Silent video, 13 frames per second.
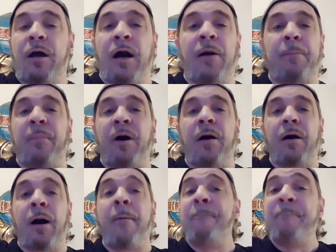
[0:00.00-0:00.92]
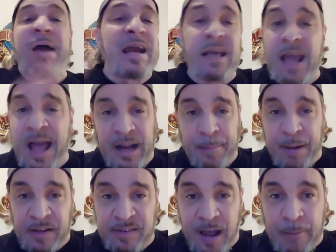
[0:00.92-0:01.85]
a maniac
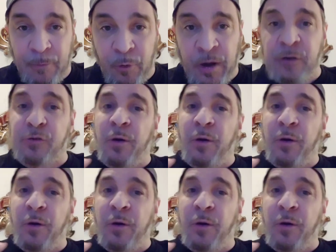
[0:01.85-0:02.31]
about Tom Green.